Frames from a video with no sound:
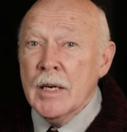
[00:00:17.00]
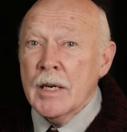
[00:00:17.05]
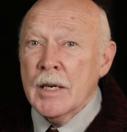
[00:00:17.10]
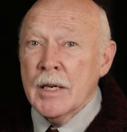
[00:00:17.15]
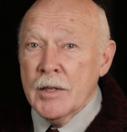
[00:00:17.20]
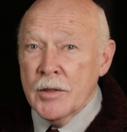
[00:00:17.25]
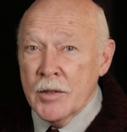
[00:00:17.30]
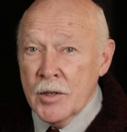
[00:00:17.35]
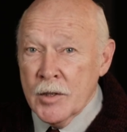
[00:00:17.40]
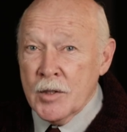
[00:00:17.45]

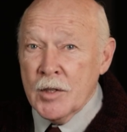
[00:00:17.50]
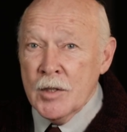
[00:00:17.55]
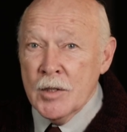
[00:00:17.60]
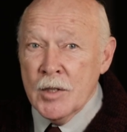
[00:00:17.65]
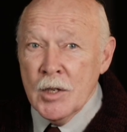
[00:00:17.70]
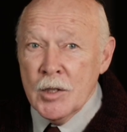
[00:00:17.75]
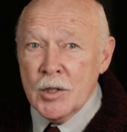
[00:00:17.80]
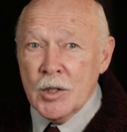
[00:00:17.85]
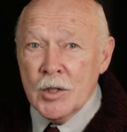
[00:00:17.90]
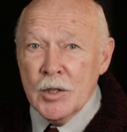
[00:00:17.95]
In this
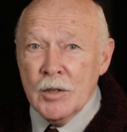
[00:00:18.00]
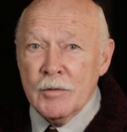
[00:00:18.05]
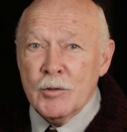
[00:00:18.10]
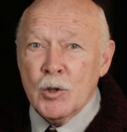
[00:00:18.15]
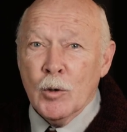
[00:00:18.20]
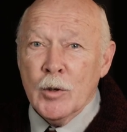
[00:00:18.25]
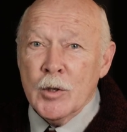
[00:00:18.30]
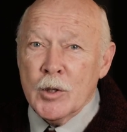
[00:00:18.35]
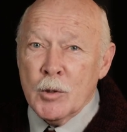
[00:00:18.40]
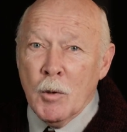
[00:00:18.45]
edition of
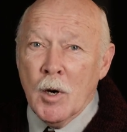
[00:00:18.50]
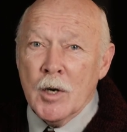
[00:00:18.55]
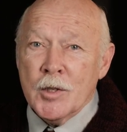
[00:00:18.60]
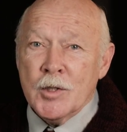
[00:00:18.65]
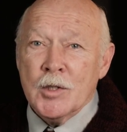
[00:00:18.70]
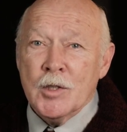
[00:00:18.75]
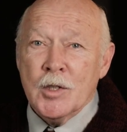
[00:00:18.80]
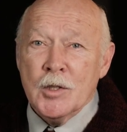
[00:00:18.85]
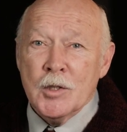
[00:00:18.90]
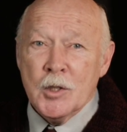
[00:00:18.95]
George
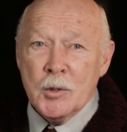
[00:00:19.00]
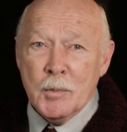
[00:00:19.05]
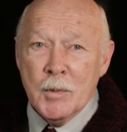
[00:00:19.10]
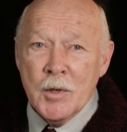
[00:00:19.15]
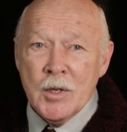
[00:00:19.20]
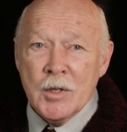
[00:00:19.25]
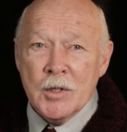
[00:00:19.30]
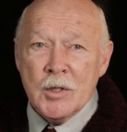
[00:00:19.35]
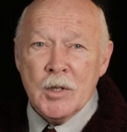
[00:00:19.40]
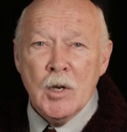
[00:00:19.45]
Washington
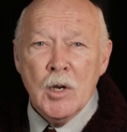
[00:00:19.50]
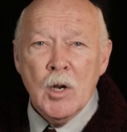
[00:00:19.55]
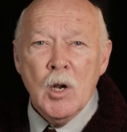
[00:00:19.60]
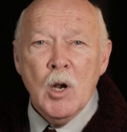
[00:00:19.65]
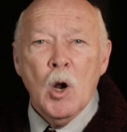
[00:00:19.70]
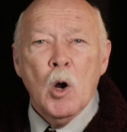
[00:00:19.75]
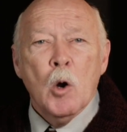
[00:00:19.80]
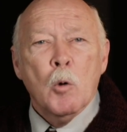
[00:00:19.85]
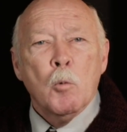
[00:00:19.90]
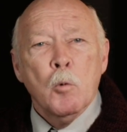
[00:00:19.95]
Speaks,
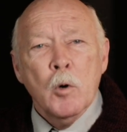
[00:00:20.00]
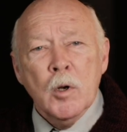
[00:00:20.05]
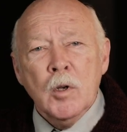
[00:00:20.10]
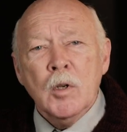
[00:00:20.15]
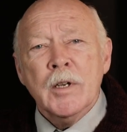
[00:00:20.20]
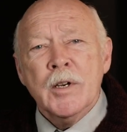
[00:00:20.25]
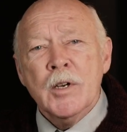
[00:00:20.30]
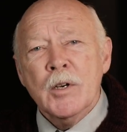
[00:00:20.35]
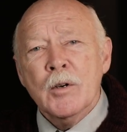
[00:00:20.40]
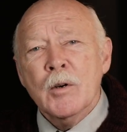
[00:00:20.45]
we'll
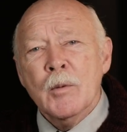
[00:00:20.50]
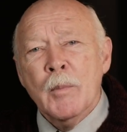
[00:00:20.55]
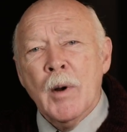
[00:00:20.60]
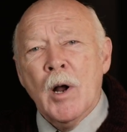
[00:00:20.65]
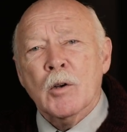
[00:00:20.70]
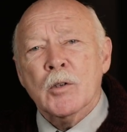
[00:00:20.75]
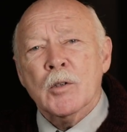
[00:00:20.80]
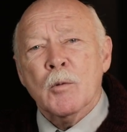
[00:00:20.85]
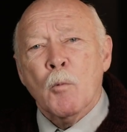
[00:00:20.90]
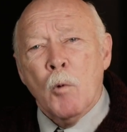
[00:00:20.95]
hear
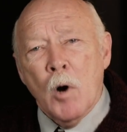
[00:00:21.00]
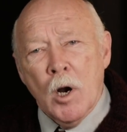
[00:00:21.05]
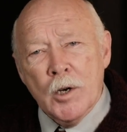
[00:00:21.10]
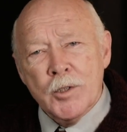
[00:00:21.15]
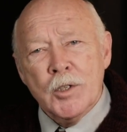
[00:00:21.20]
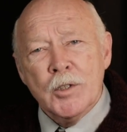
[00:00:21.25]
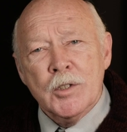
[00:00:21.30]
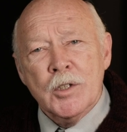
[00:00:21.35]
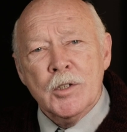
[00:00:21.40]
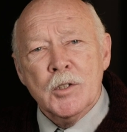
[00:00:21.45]
about
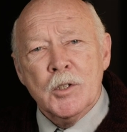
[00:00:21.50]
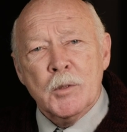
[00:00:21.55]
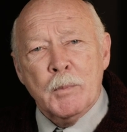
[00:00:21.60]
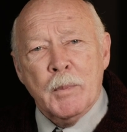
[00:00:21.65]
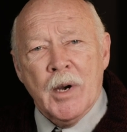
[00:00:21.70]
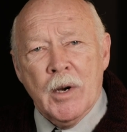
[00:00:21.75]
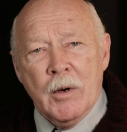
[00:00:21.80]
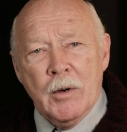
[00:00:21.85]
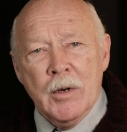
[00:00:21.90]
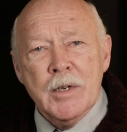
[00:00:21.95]
Washington's
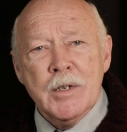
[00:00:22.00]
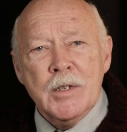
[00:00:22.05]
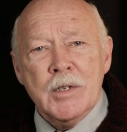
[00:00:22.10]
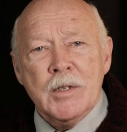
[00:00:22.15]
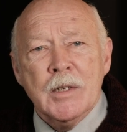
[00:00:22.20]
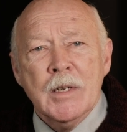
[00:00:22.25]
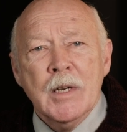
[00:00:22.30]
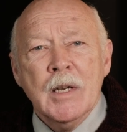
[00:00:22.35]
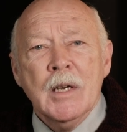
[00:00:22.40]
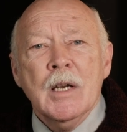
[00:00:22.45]

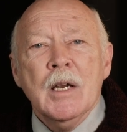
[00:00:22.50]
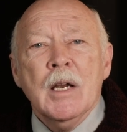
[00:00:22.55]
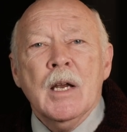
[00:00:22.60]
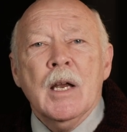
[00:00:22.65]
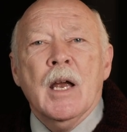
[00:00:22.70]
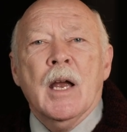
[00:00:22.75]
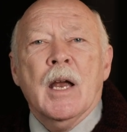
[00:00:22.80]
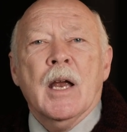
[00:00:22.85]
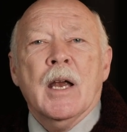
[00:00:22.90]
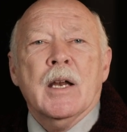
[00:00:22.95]
parents
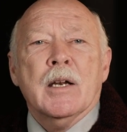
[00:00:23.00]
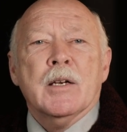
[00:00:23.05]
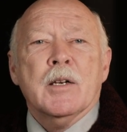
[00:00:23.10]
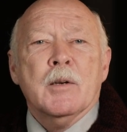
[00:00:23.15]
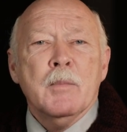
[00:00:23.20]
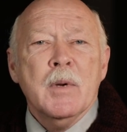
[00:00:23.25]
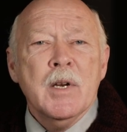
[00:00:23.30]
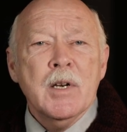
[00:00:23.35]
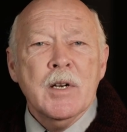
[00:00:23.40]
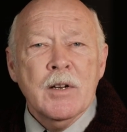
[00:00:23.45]
and
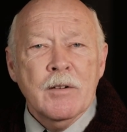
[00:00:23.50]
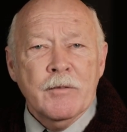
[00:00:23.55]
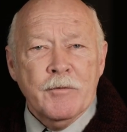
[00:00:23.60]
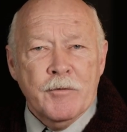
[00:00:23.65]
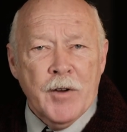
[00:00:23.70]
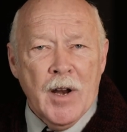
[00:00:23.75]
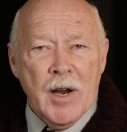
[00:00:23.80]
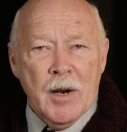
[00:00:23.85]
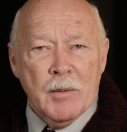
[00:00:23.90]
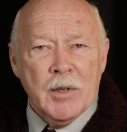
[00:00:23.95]
immediate
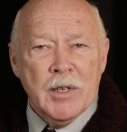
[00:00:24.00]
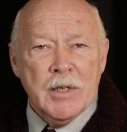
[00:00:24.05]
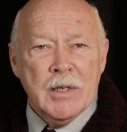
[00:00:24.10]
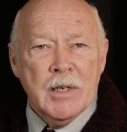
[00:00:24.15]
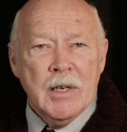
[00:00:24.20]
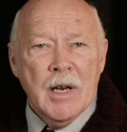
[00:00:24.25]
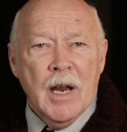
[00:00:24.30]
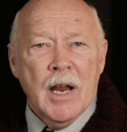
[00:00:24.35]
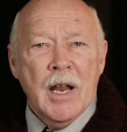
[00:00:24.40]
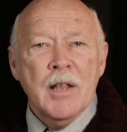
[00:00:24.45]
family
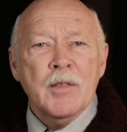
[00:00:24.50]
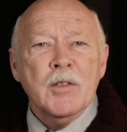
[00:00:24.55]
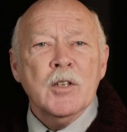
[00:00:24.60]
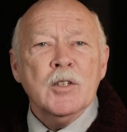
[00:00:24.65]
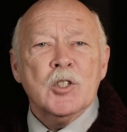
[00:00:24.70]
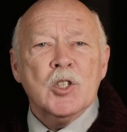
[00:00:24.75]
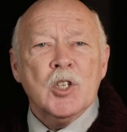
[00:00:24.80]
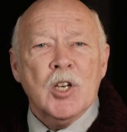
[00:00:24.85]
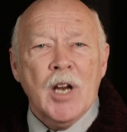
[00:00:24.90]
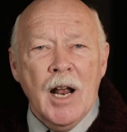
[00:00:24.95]
and the
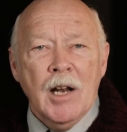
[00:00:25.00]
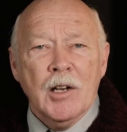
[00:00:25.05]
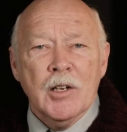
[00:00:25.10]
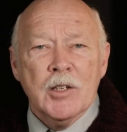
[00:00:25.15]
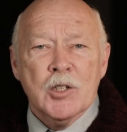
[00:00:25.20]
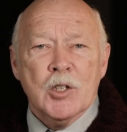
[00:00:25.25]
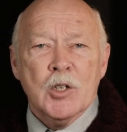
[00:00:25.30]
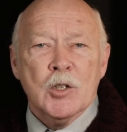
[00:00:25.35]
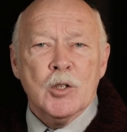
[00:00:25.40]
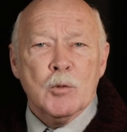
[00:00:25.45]

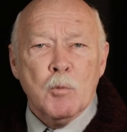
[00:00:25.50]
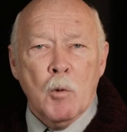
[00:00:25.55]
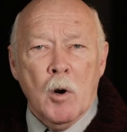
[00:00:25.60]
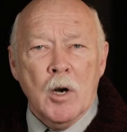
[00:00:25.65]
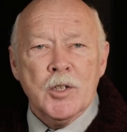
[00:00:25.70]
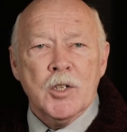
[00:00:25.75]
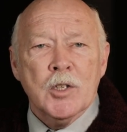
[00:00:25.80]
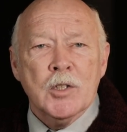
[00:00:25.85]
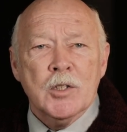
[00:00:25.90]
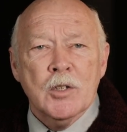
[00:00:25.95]
challenges
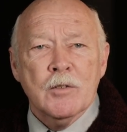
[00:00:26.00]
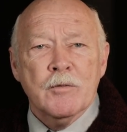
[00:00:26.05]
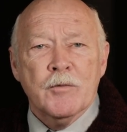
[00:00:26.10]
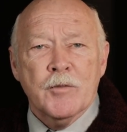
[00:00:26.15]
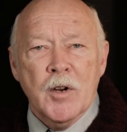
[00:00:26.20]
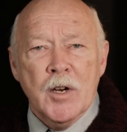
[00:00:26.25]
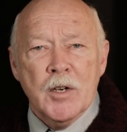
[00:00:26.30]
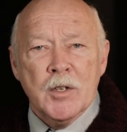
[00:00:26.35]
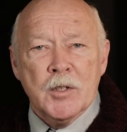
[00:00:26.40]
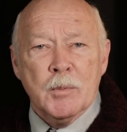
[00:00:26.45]
Washington
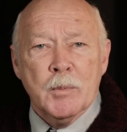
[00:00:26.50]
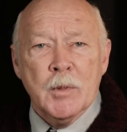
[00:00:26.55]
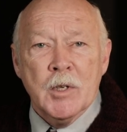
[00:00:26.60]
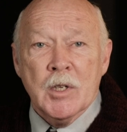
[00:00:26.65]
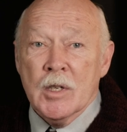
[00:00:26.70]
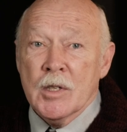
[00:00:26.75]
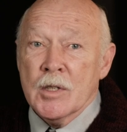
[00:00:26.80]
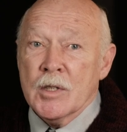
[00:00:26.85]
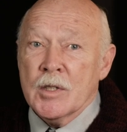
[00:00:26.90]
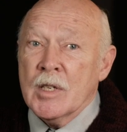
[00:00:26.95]
faced
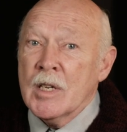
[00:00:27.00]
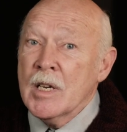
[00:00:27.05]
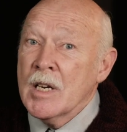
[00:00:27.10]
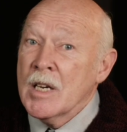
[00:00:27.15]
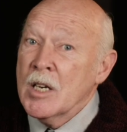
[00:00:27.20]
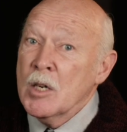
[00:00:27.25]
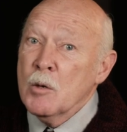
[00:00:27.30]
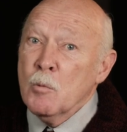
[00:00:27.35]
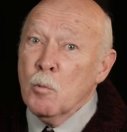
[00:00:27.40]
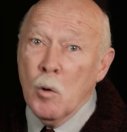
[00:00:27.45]
because
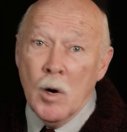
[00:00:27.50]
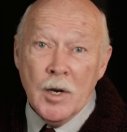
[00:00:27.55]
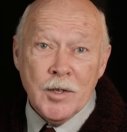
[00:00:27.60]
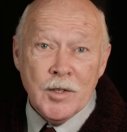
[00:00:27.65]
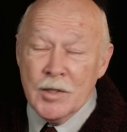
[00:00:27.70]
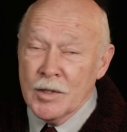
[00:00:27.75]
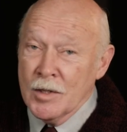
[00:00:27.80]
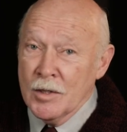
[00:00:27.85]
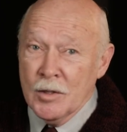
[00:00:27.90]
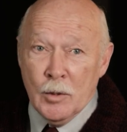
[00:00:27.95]
he
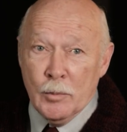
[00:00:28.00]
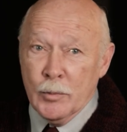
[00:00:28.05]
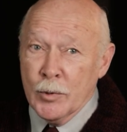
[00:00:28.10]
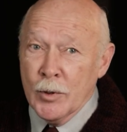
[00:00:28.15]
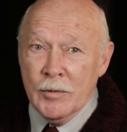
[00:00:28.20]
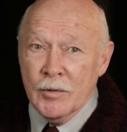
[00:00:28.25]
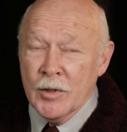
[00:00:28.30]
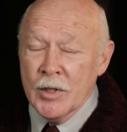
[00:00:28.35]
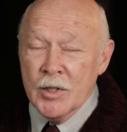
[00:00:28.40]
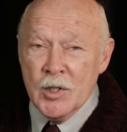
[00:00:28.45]
wasn't the
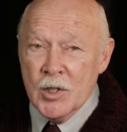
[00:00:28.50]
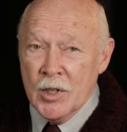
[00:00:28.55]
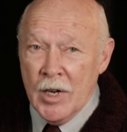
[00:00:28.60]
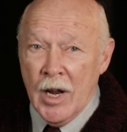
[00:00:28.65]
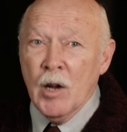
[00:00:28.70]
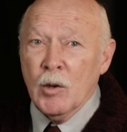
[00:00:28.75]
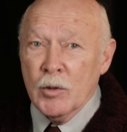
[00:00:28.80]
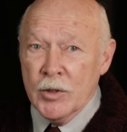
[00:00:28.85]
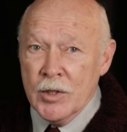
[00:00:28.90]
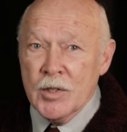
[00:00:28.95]
privileged
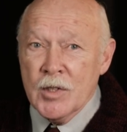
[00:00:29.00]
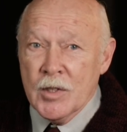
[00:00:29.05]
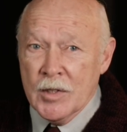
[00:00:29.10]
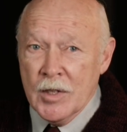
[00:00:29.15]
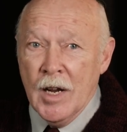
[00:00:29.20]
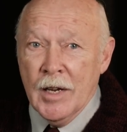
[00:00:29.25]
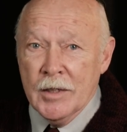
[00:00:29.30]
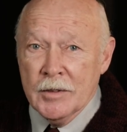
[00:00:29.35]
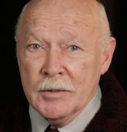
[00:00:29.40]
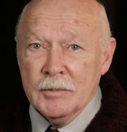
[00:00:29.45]
eldest
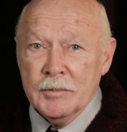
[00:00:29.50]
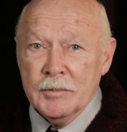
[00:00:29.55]
son.